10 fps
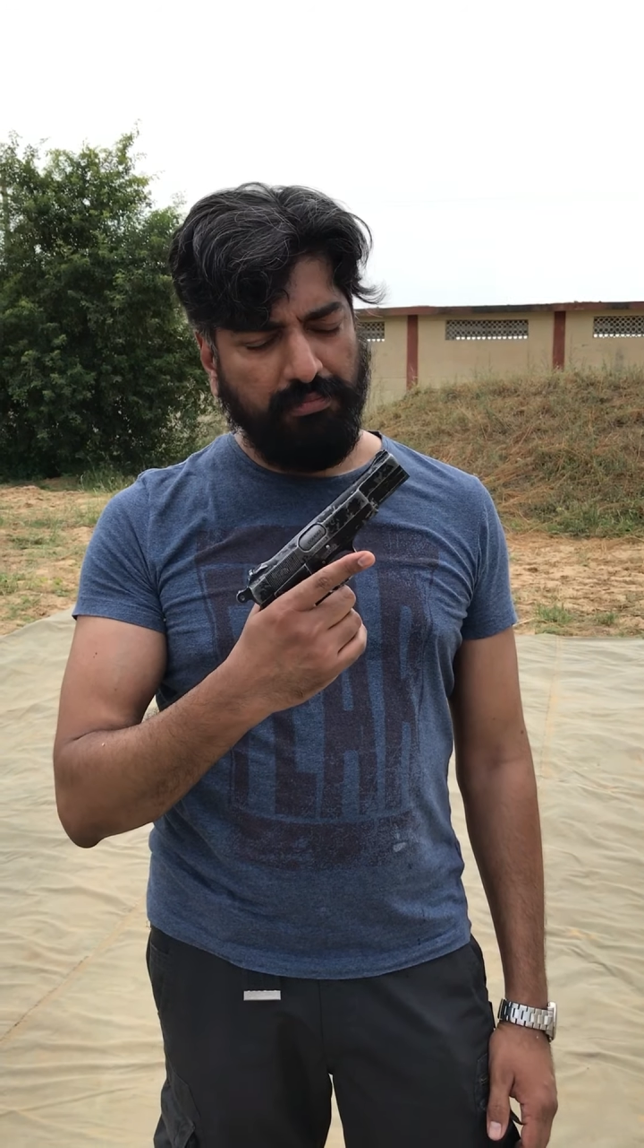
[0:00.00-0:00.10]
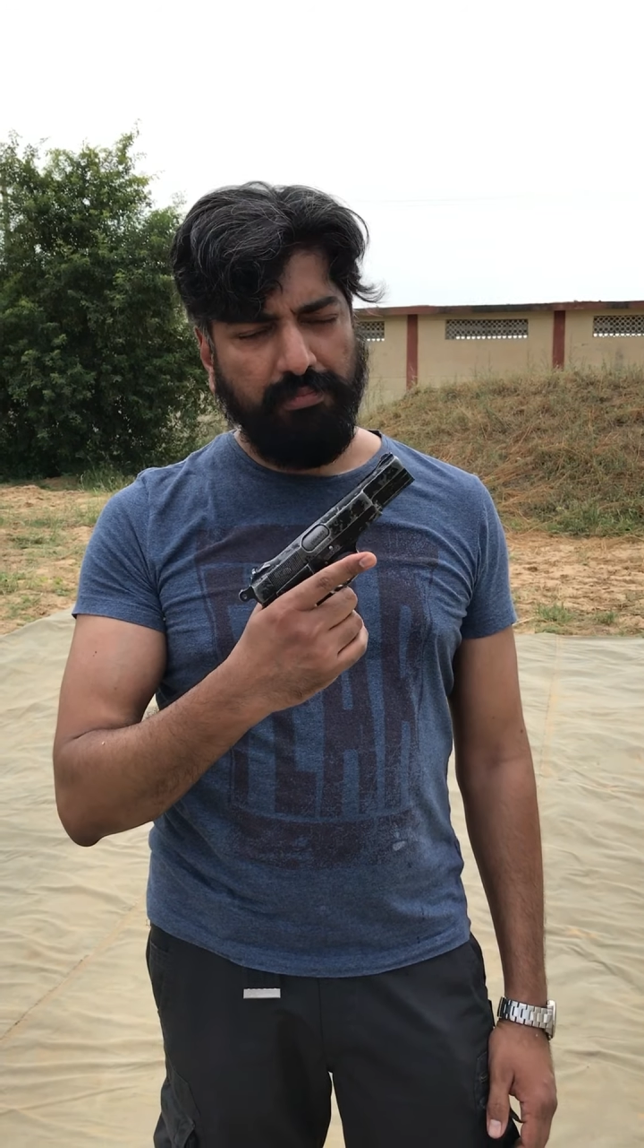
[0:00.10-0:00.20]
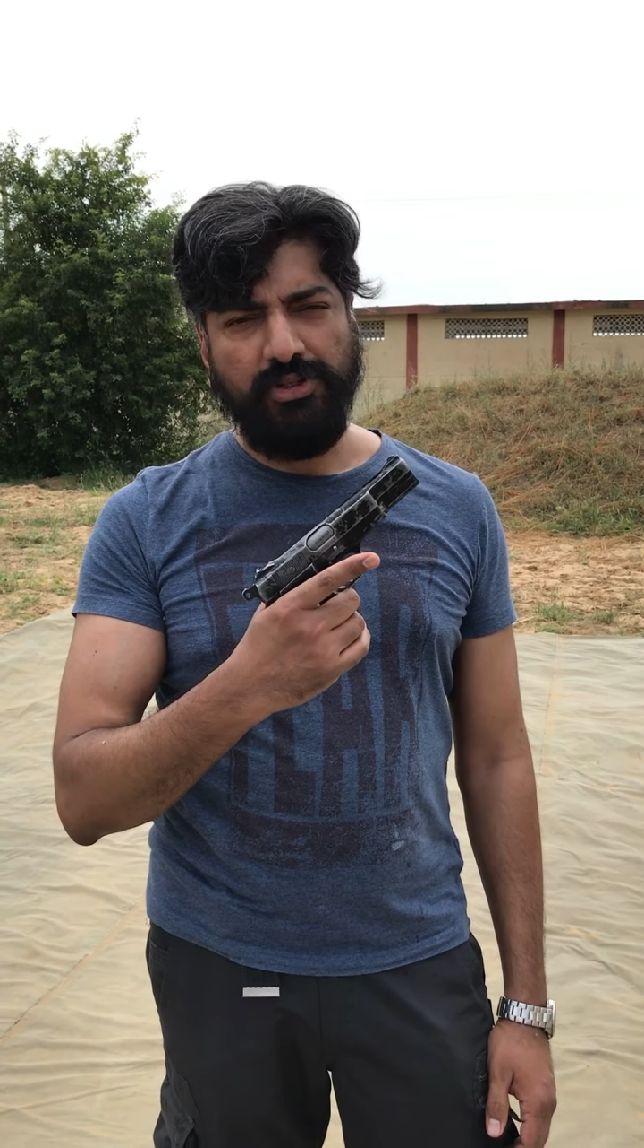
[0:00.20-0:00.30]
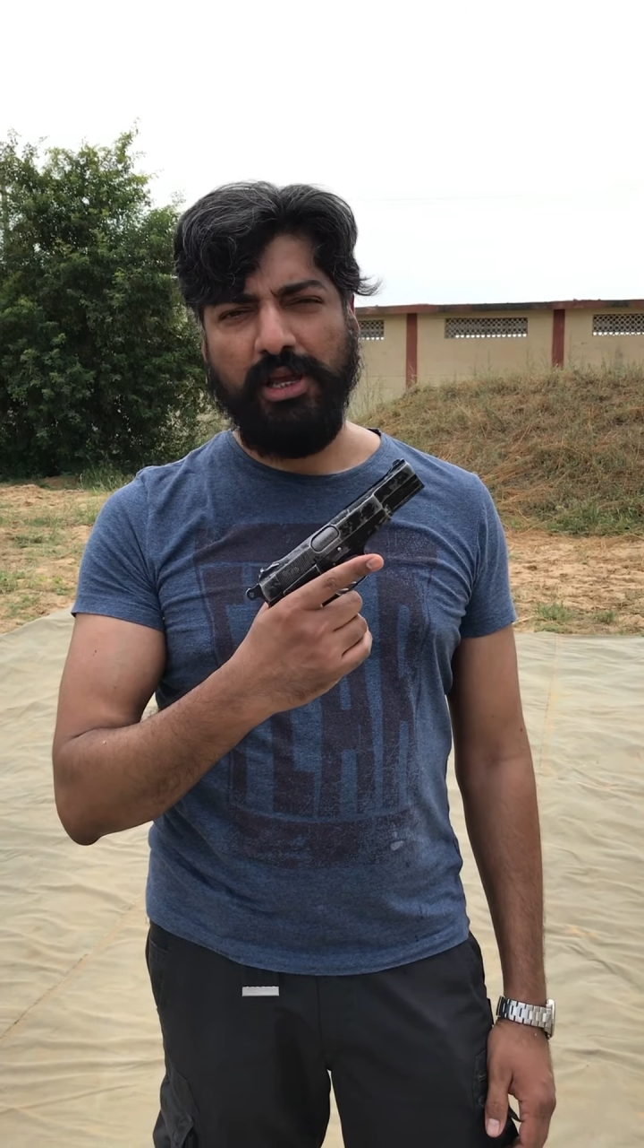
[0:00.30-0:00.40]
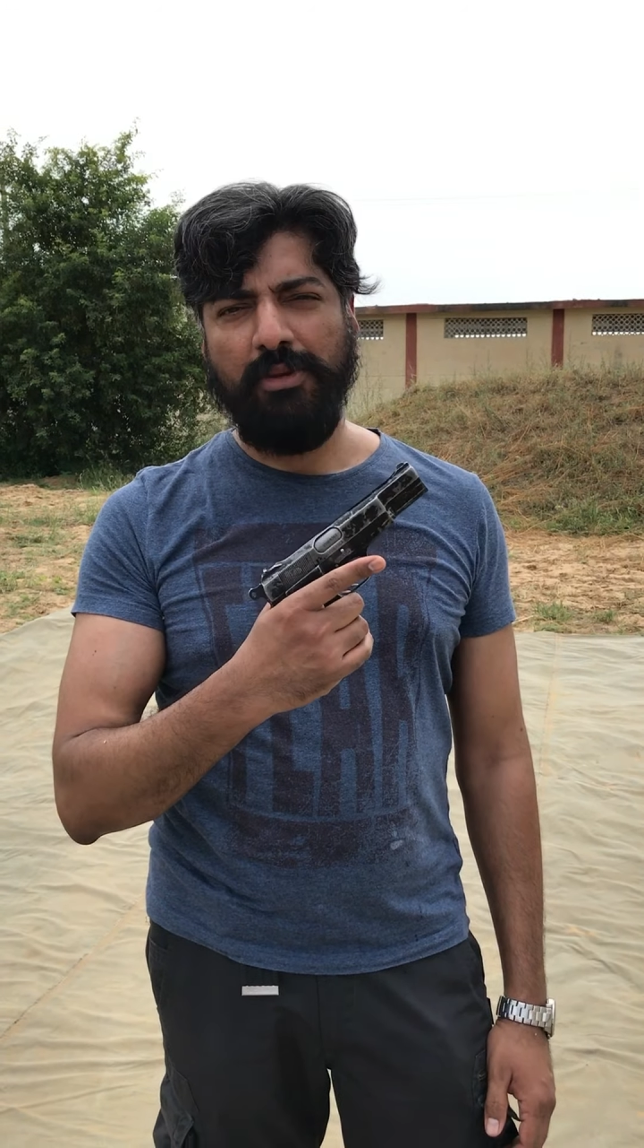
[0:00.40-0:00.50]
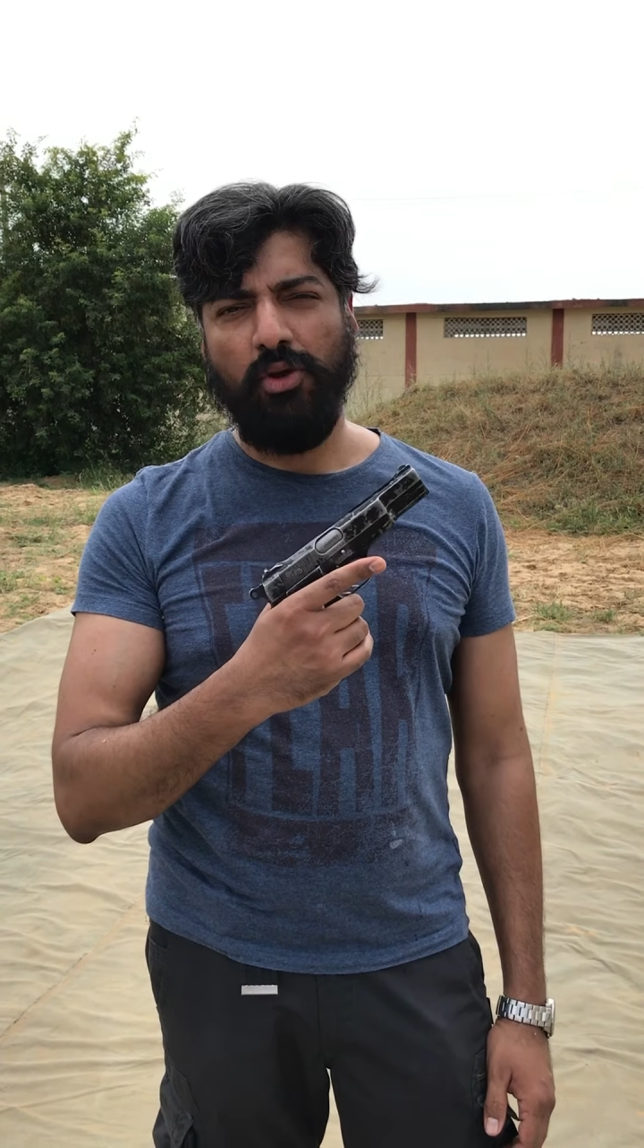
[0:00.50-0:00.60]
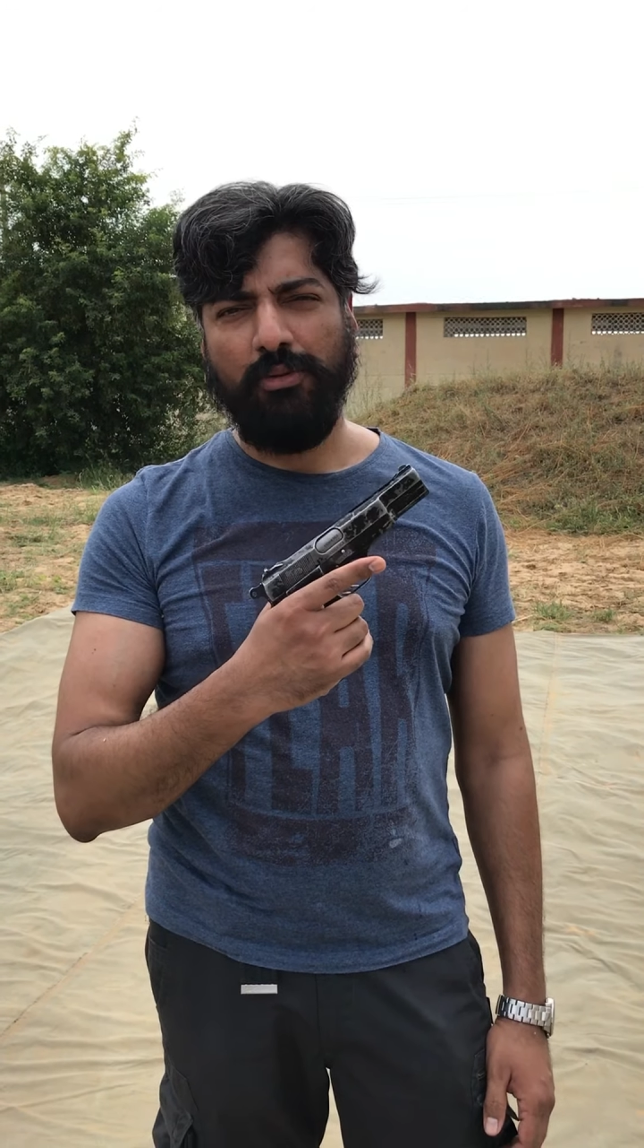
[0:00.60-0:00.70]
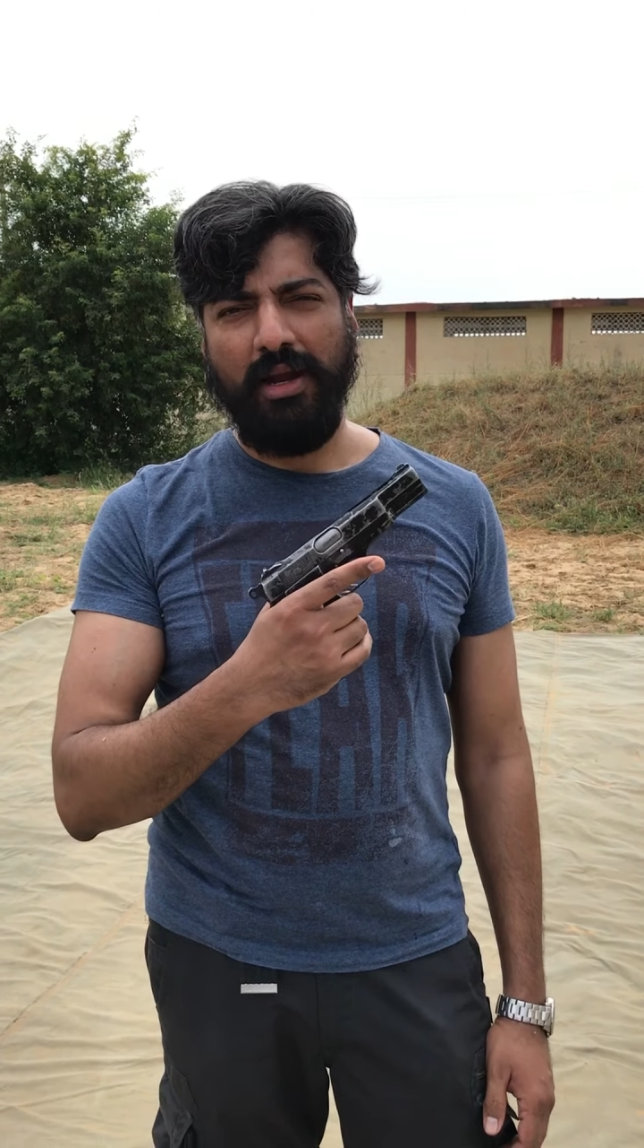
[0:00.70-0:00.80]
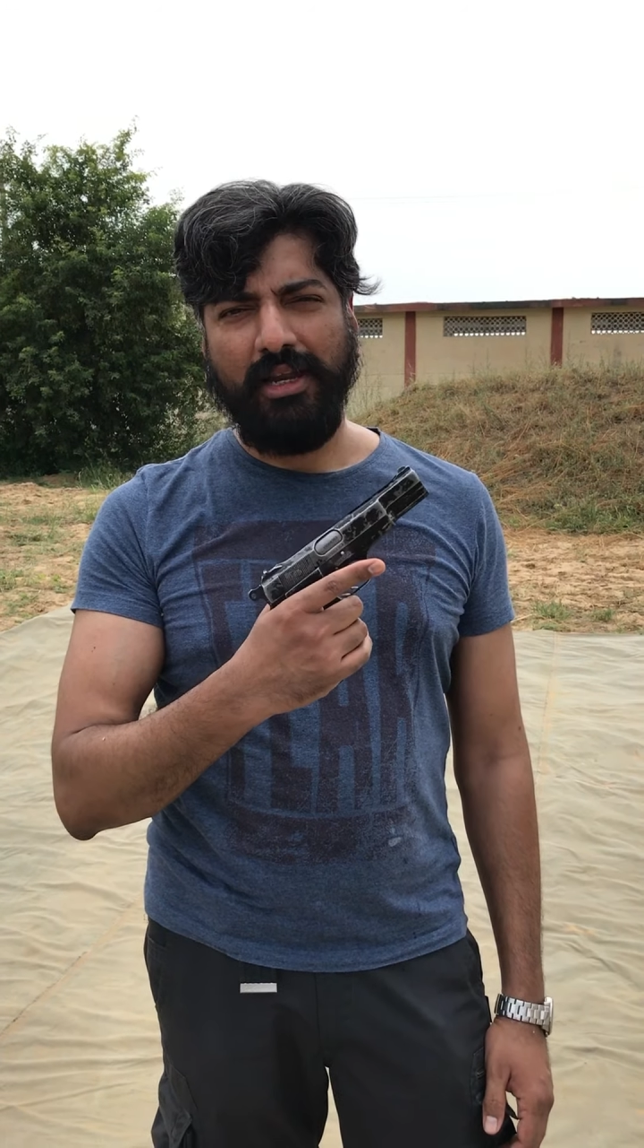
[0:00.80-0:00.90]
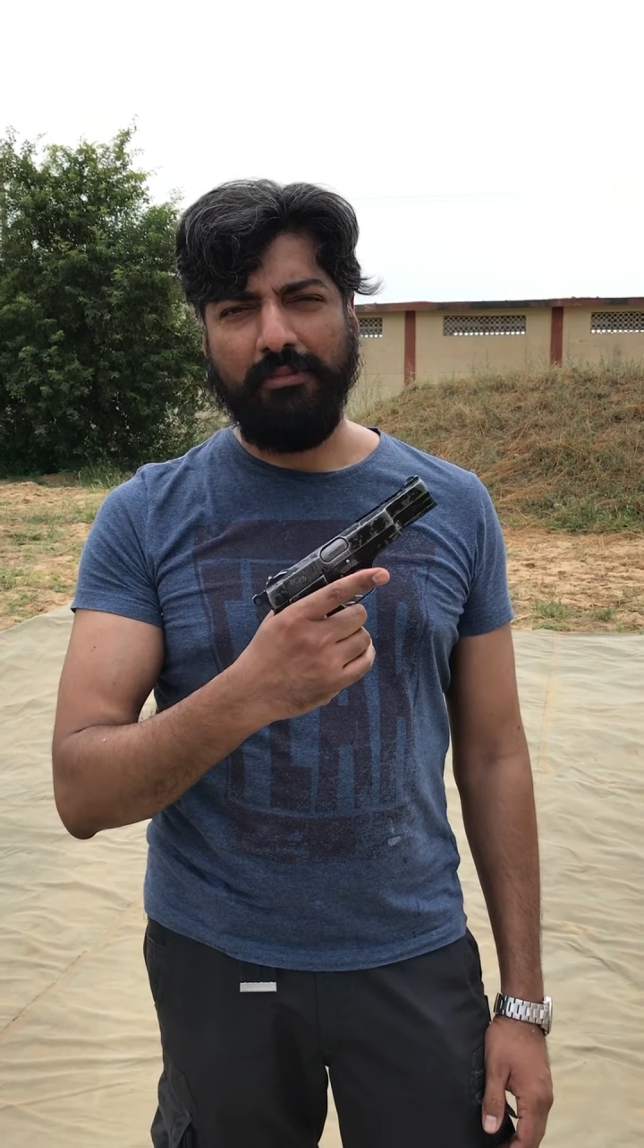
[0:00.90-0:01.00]

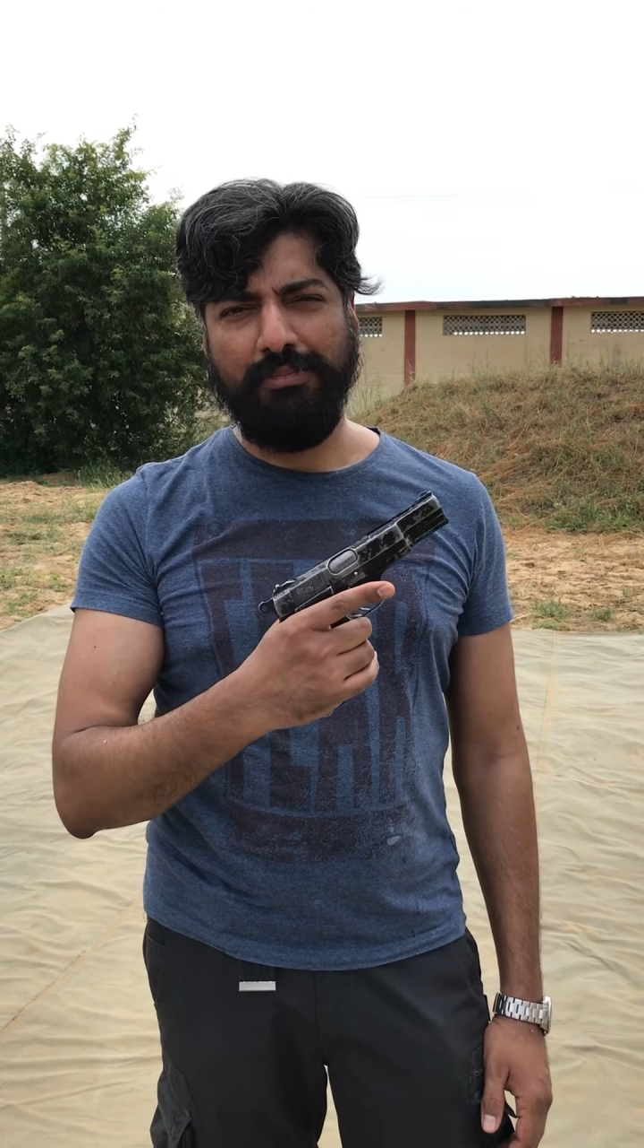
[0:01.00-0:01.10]
semi-automatic